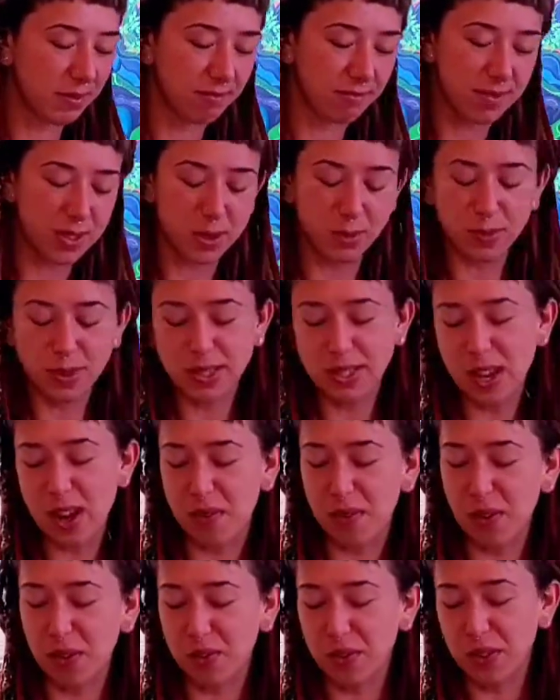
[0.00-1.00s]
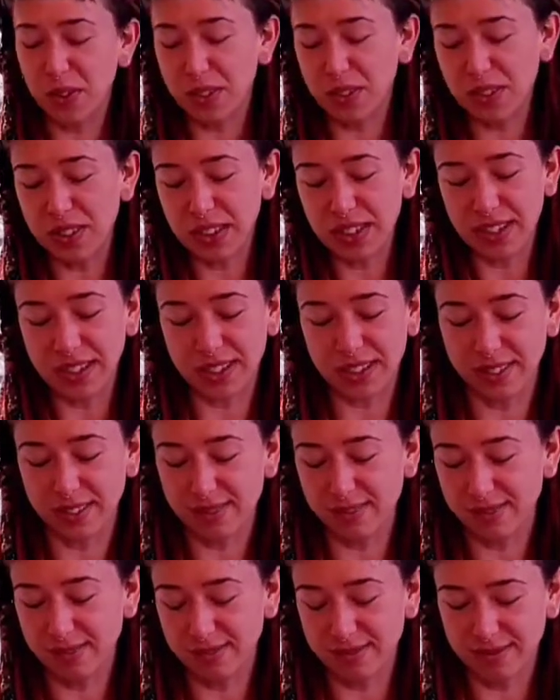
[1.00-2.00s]
some stuff over
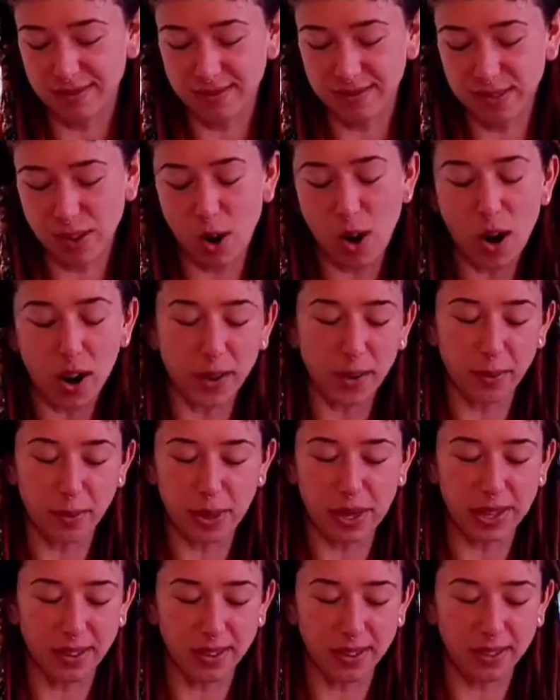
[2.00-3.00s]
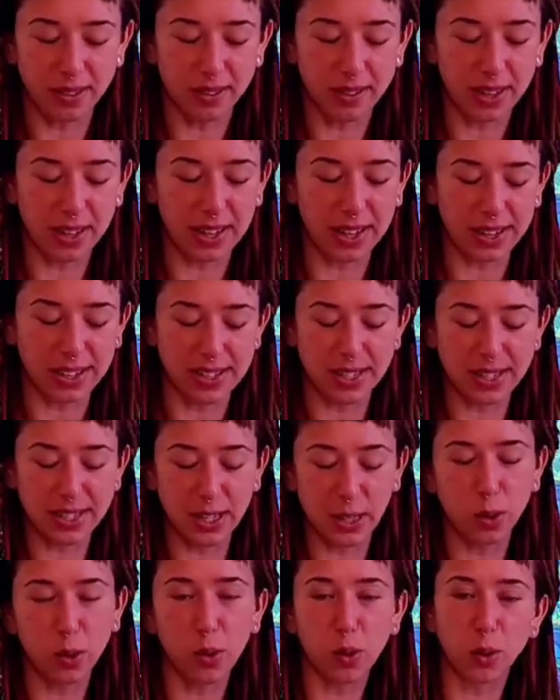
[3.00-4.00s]
the ottoman, I guess, this
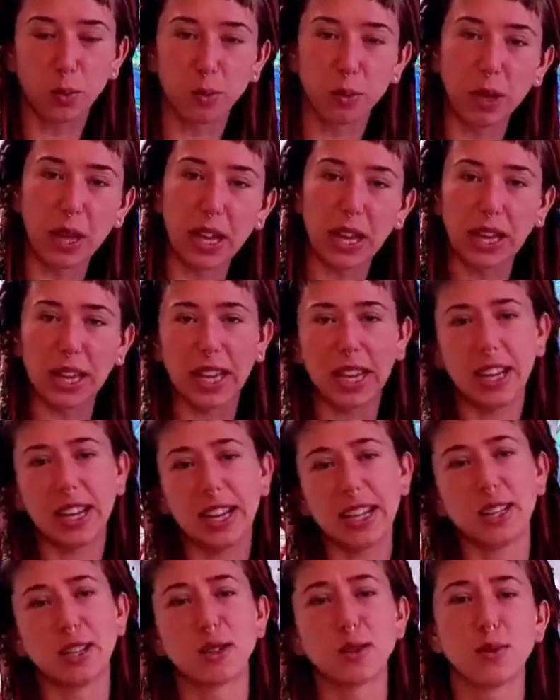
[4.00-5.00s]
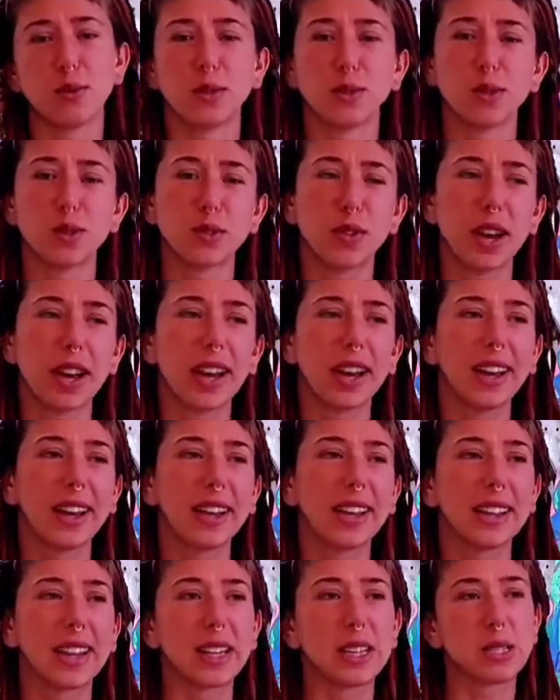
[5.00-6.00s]
like gold blanket and this cool tray
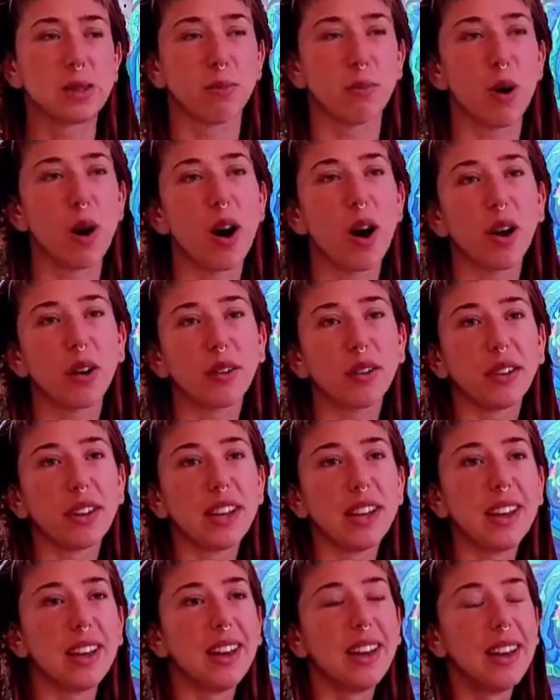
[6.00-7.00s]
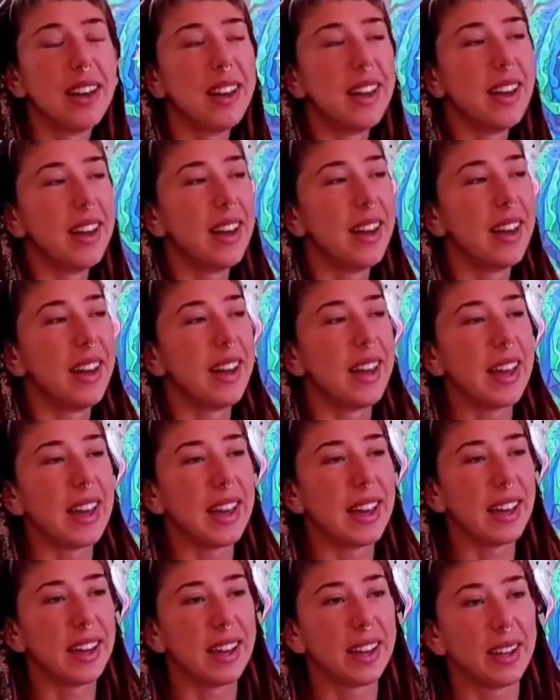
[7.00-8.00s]
and like some pottery.
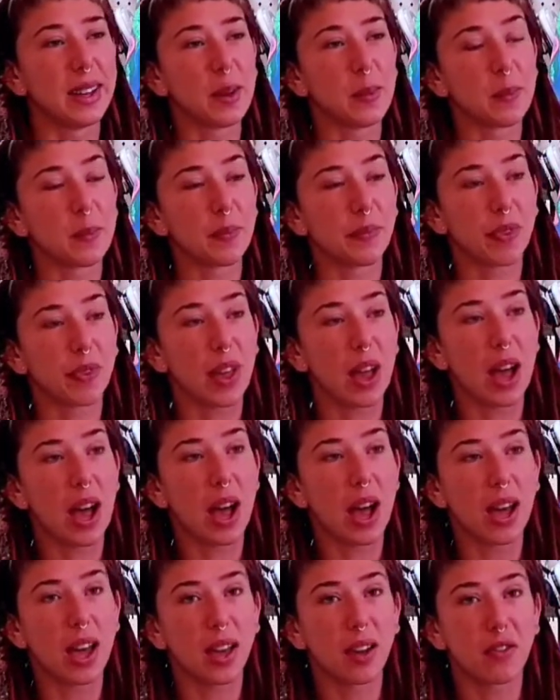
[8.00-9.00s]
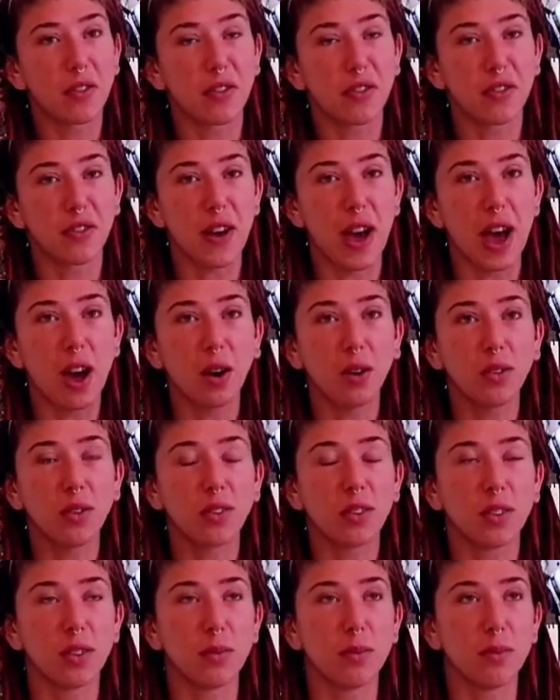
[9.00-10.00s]
And I
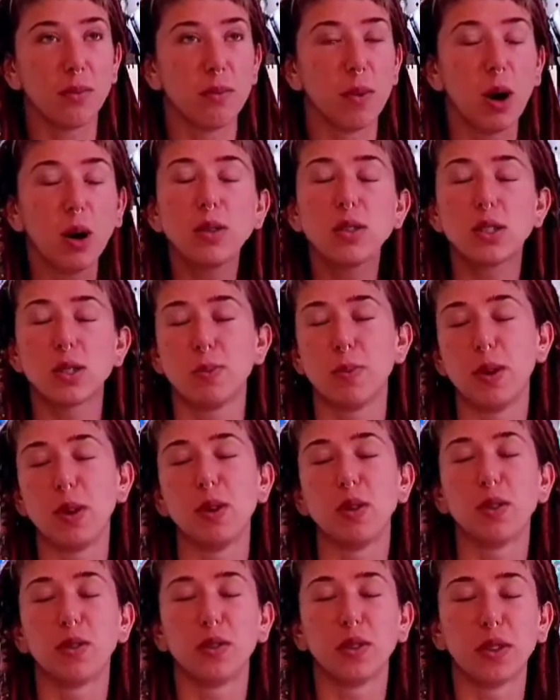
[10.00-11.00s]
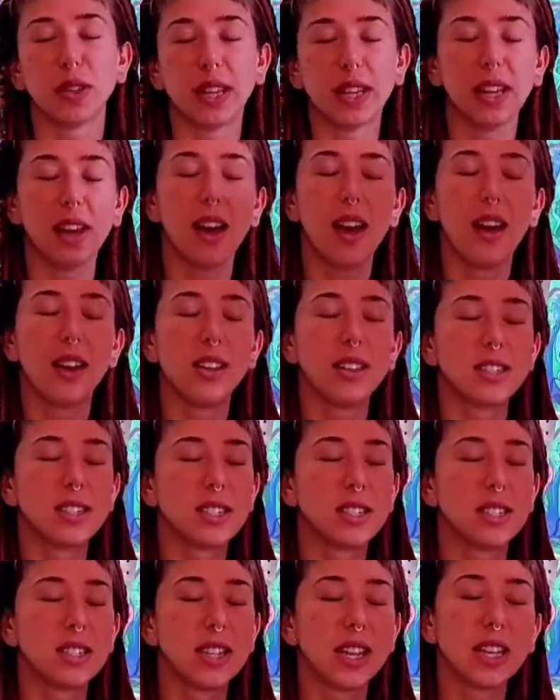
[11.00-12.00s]
found the most beautiful like
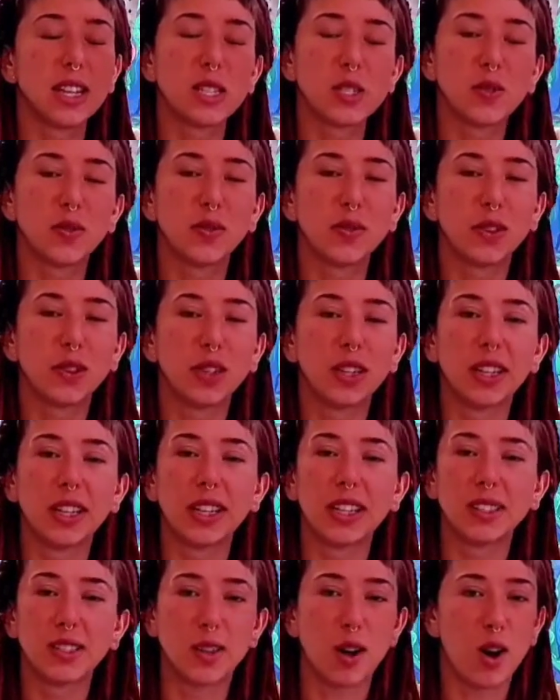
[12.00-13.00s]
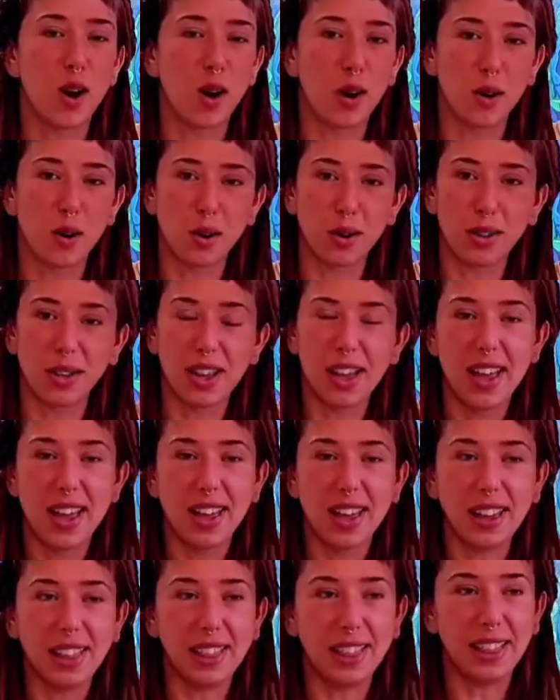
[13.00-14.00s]
6 foot tall
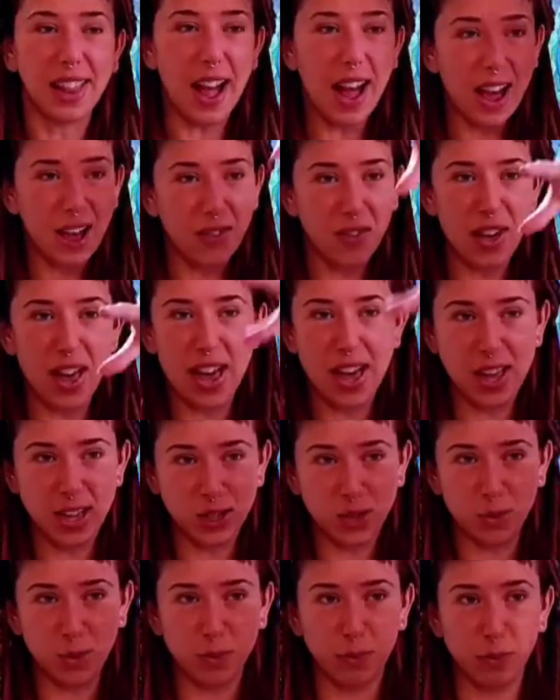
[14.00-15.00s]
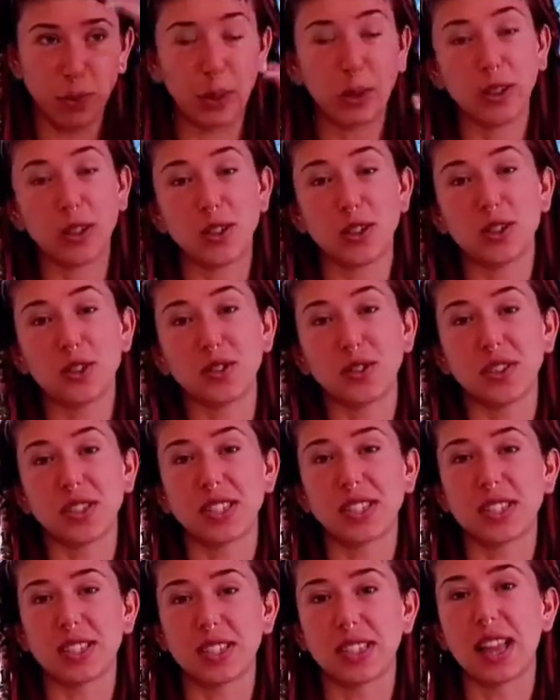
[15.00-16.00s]
live edge birch
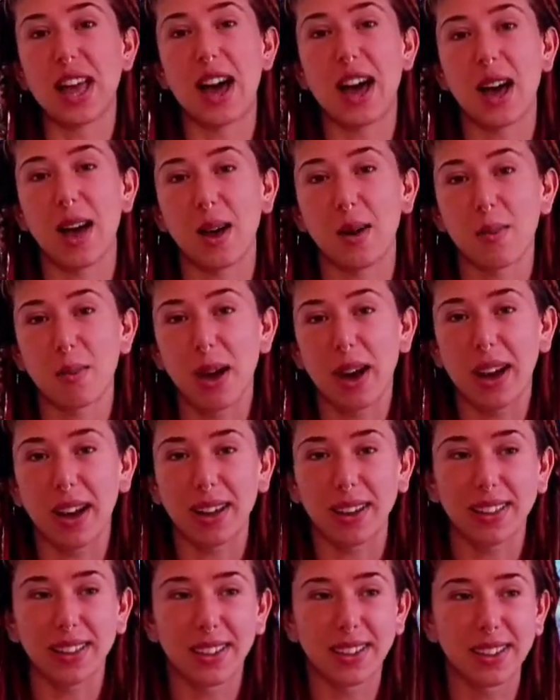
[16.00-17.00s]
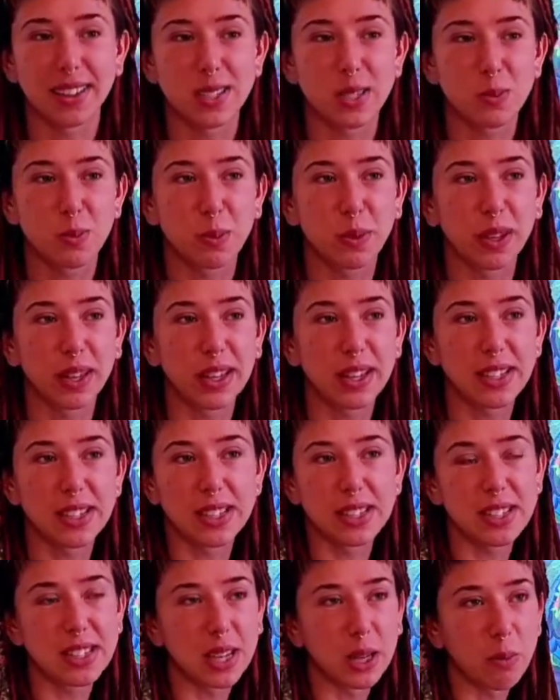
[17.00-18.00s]
slab at this place,
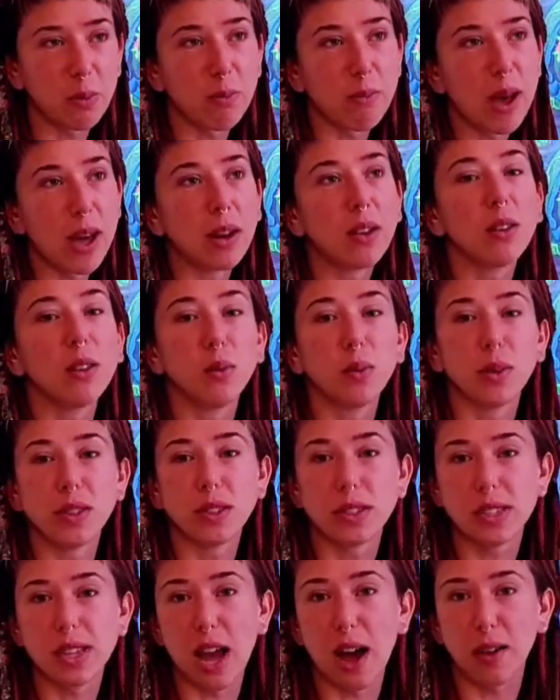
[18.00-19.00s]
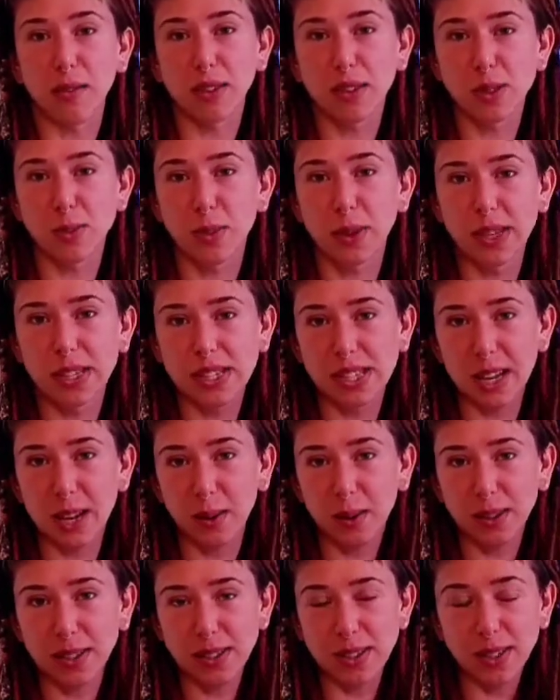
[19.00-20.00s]
this like metal wood salvage place that
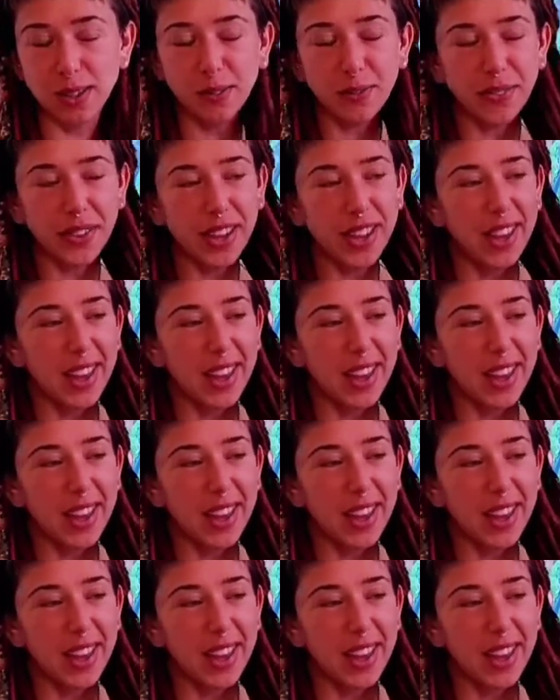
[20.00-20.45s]
I went to,